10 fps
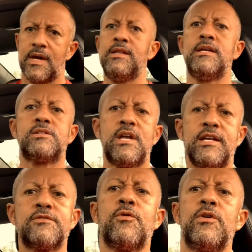and that
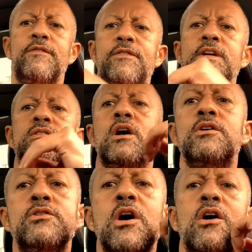stands for the fittest
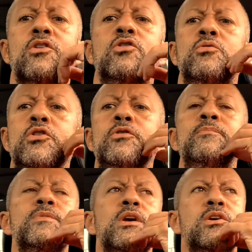underdog guru
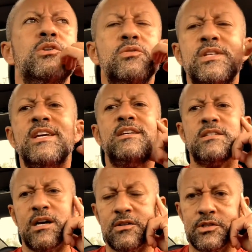using
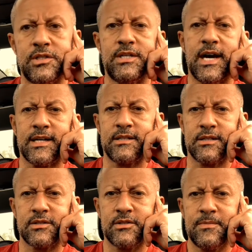intelligent
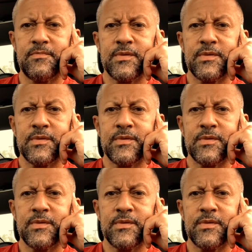tactics.